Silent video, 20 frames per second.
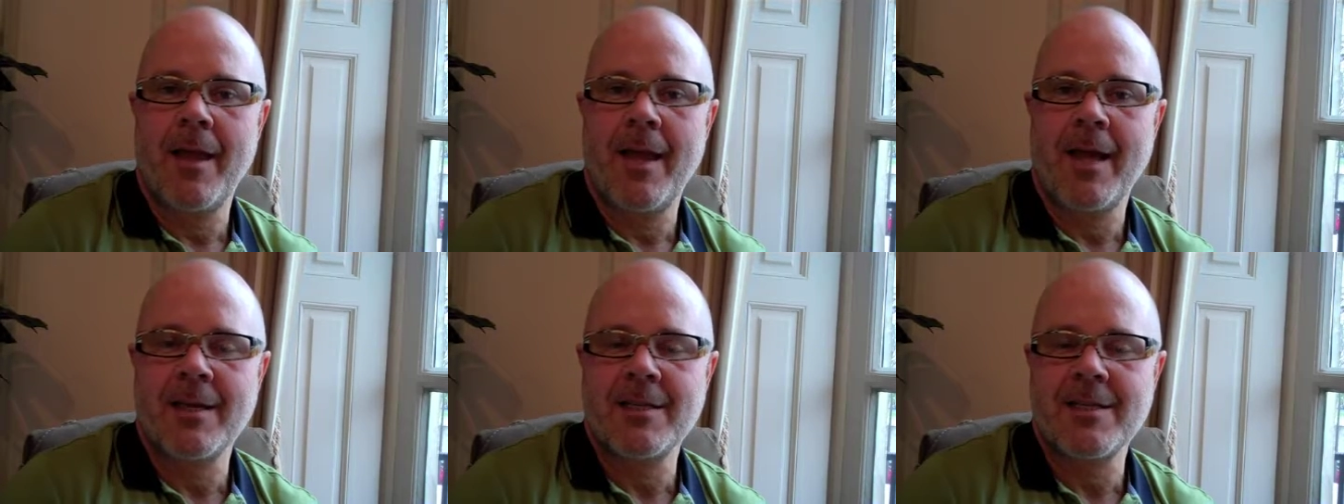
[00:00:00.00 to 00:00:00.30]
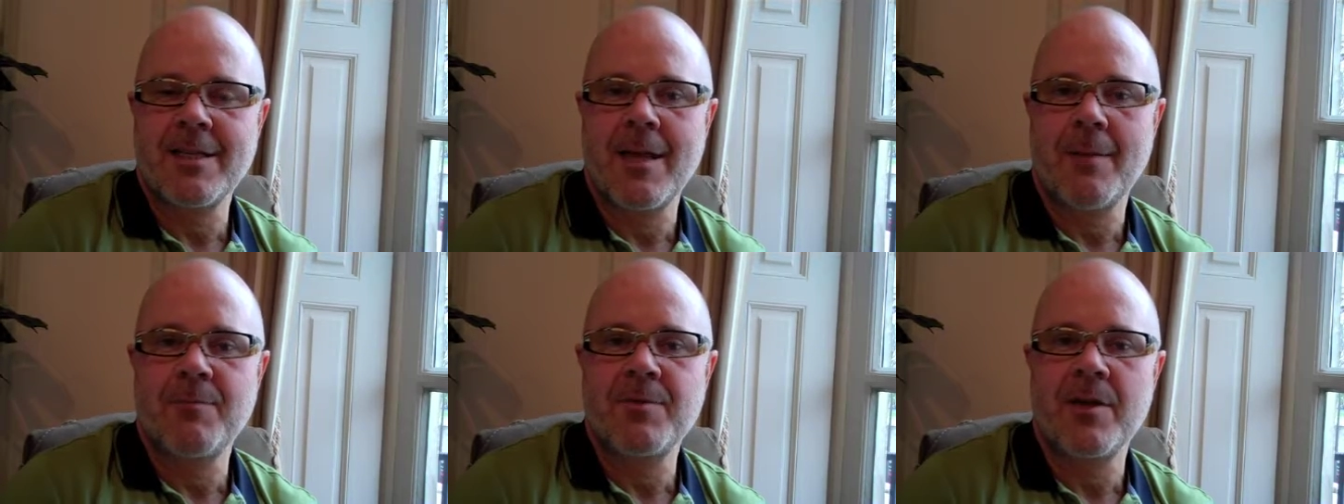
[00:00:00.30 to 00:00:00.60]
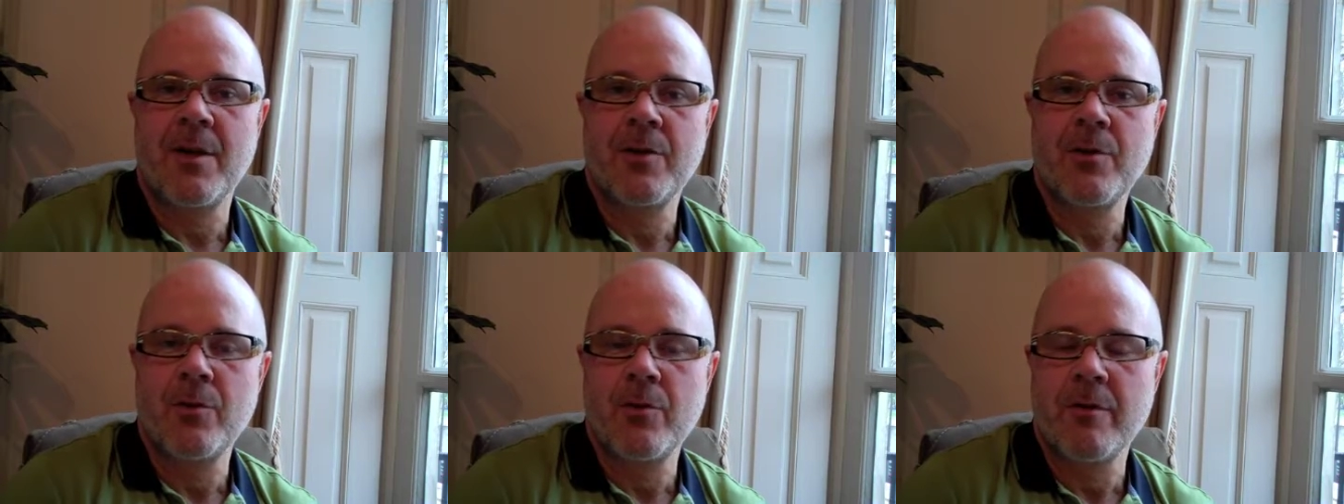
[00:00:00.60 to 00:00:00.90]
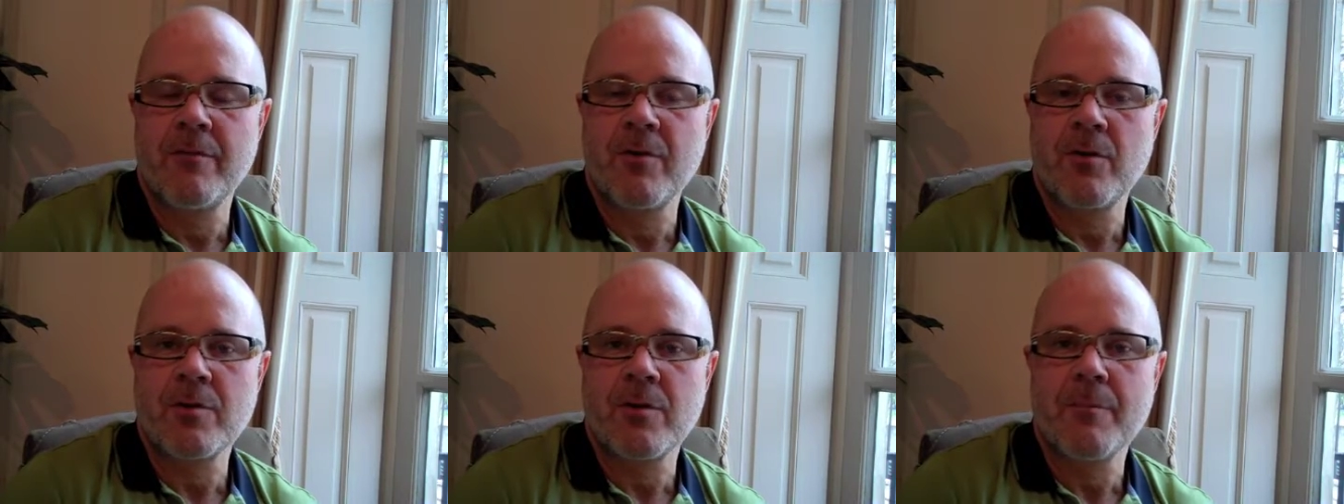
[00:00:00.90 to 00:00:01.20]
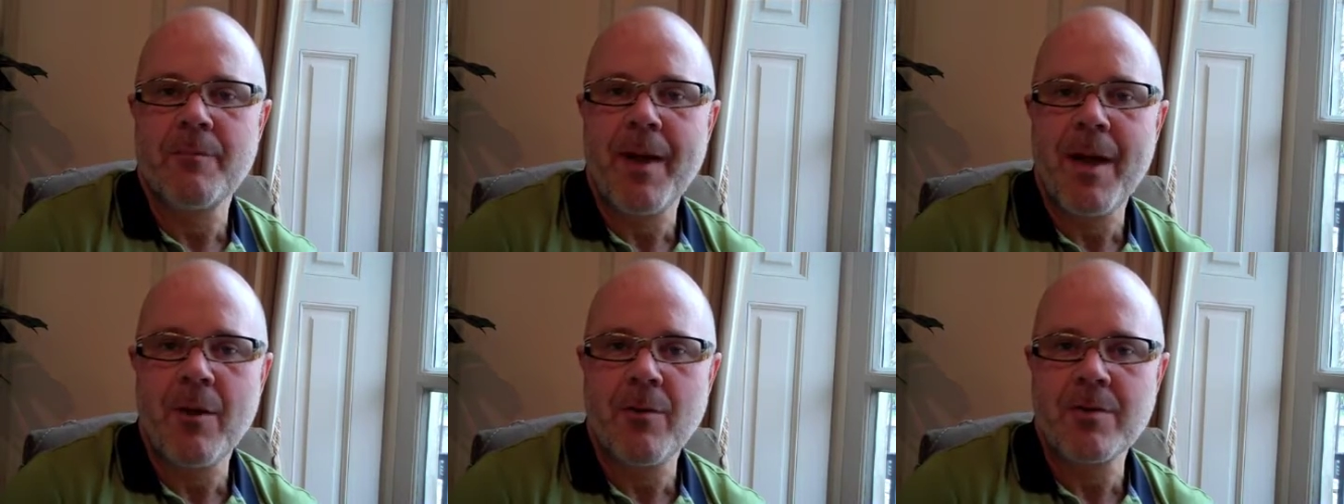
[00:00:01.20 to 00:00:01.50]
accepts a
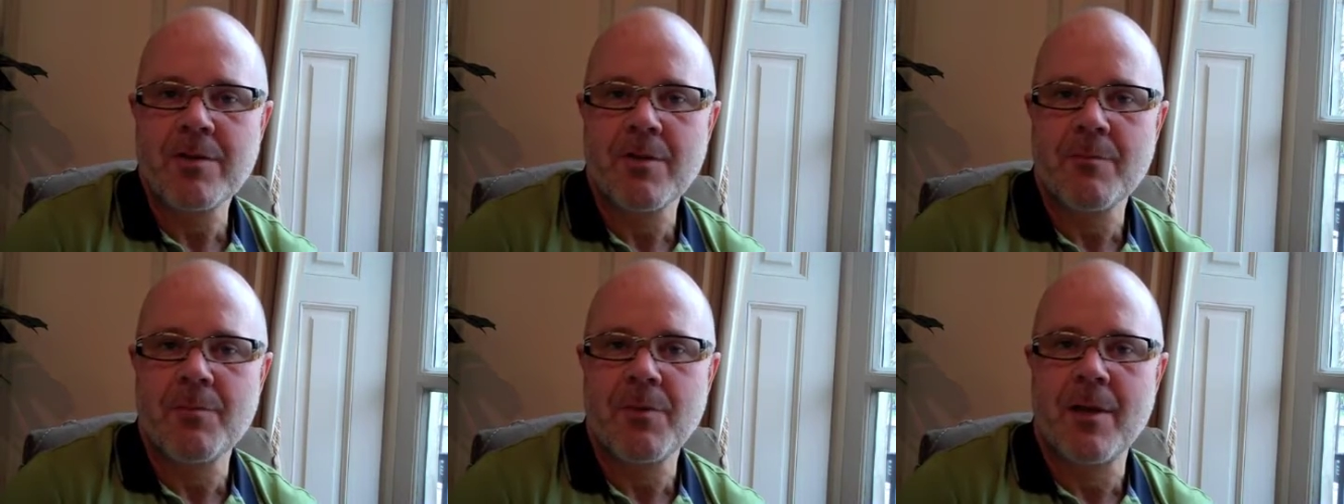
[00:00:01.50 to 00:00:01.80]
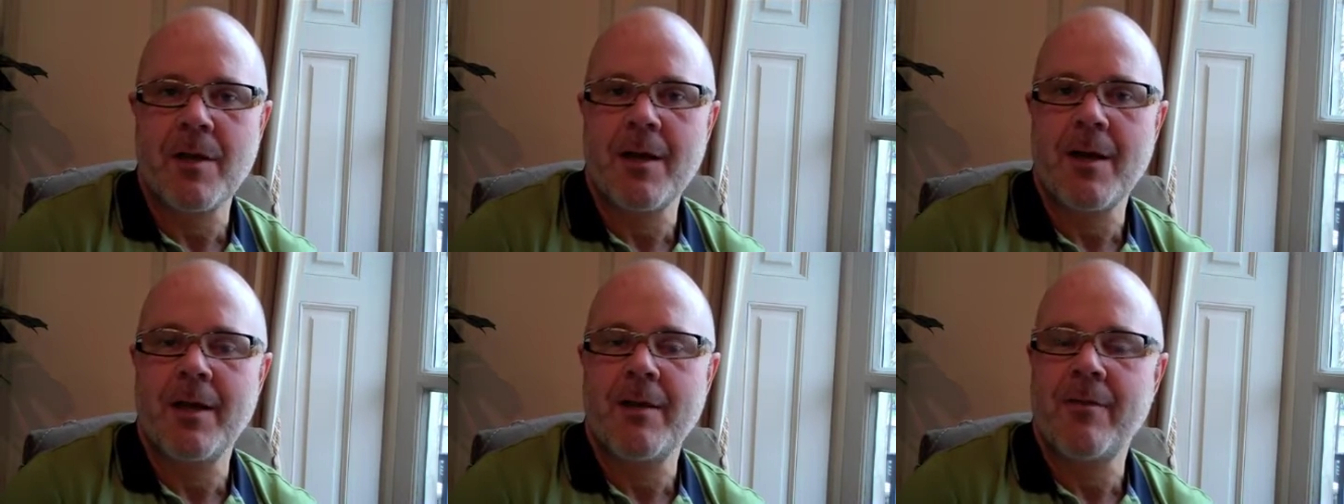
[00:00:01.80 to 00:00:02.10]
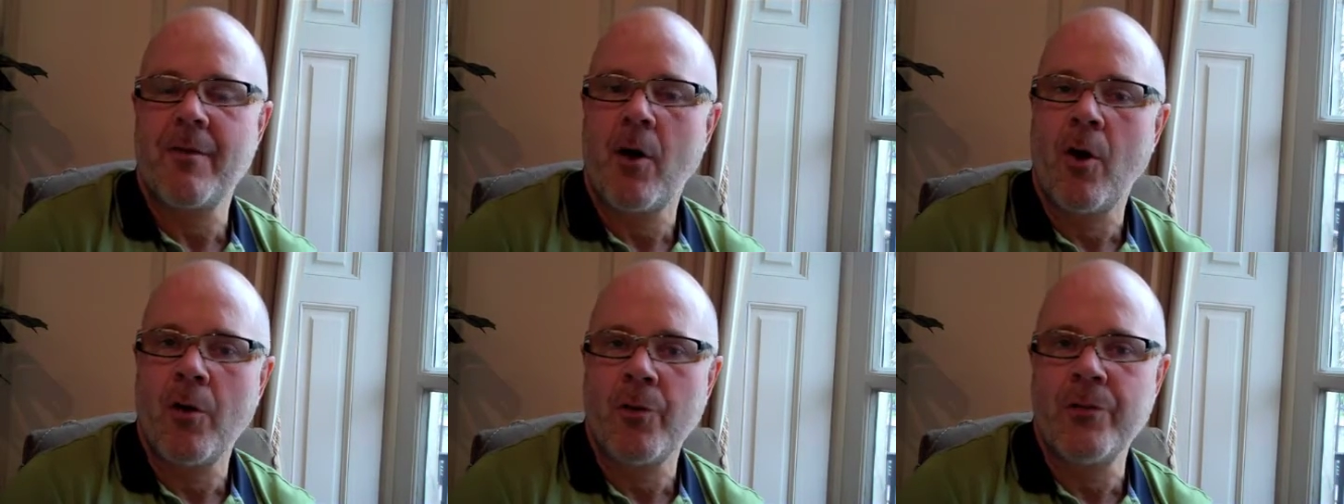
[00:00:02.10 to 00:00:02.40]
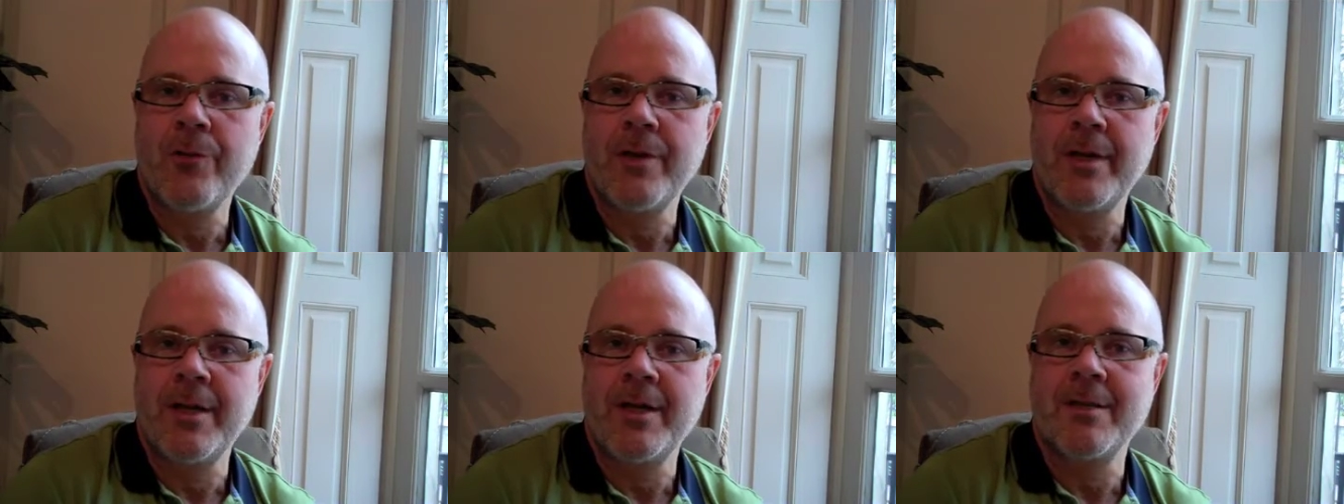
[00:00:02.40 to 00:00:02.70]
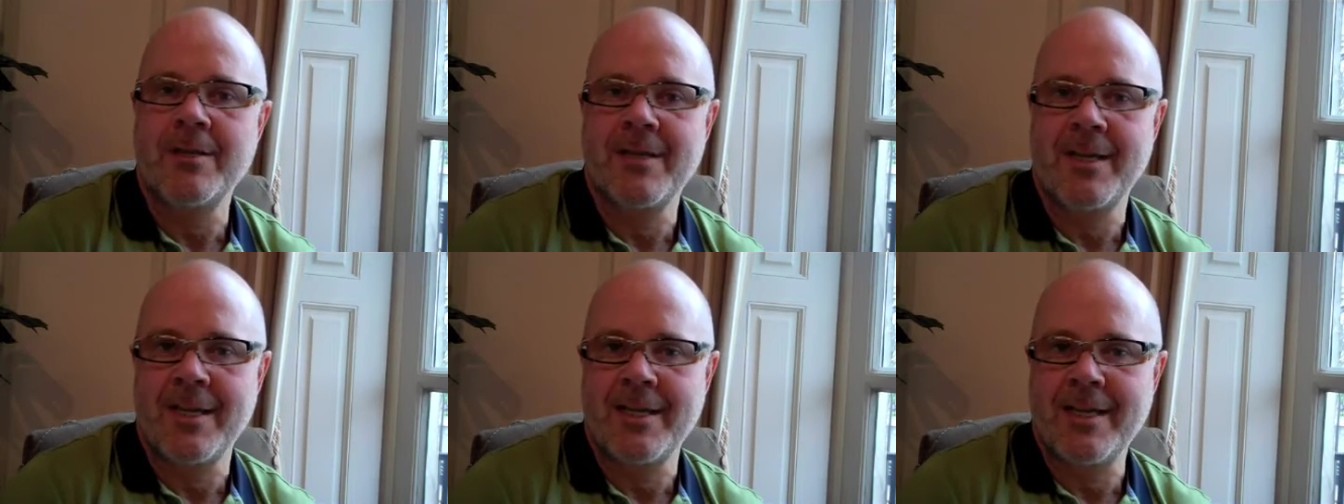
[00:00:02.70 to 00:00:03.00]
universal power supply, all you need
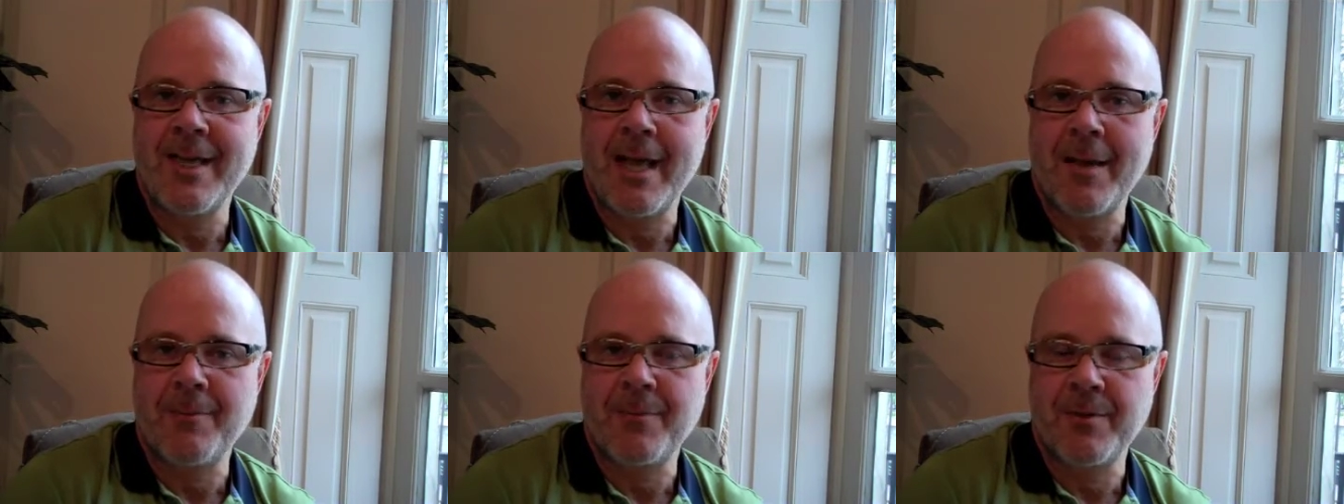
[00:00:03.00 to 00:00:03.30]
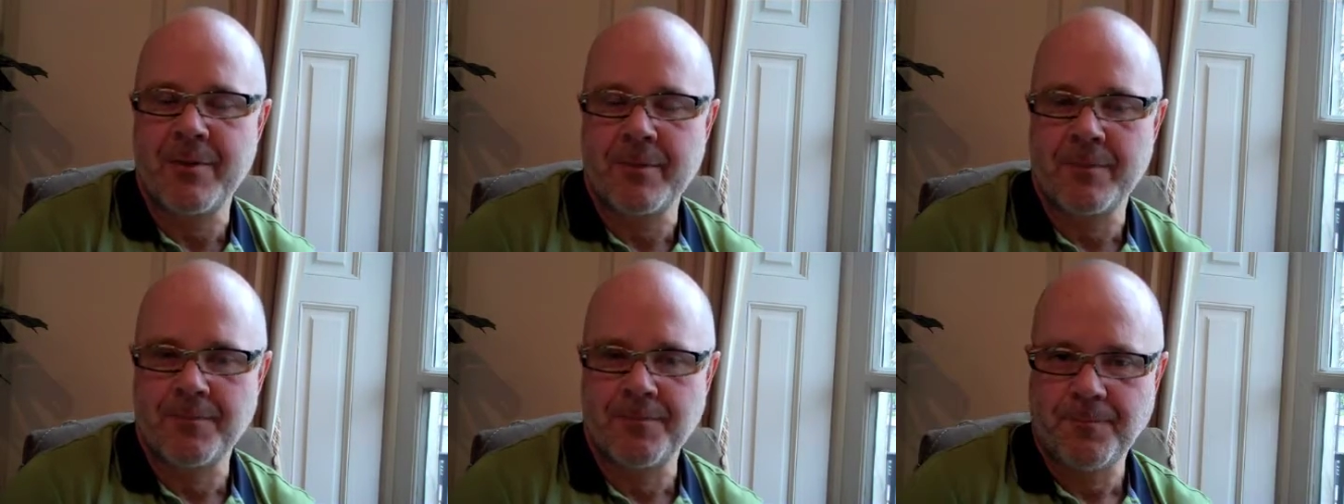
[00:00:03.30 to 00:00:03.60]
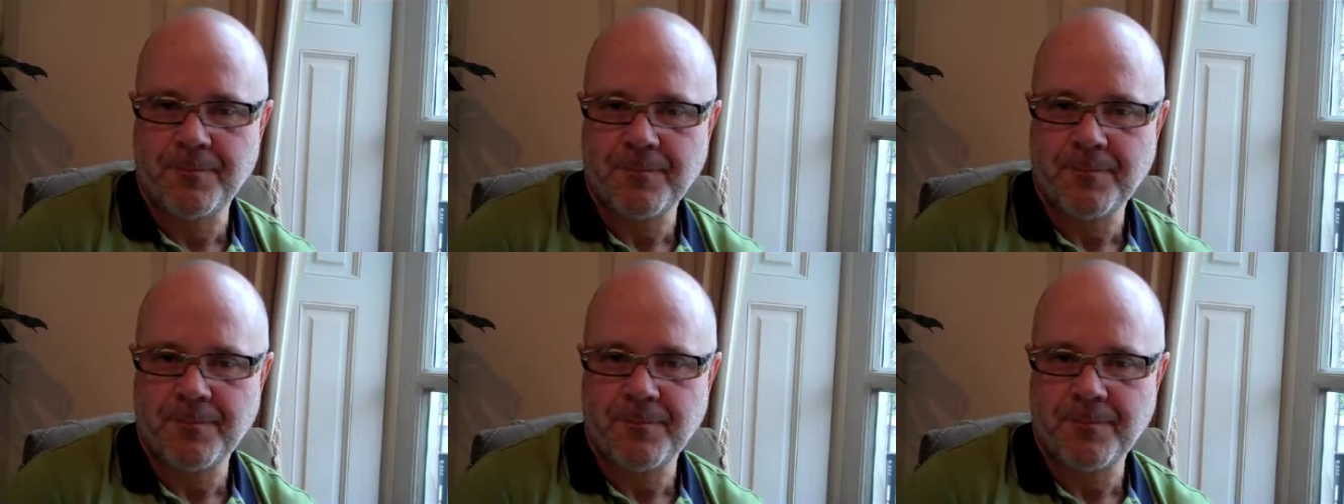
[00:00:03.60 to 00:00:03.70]
is an adapter.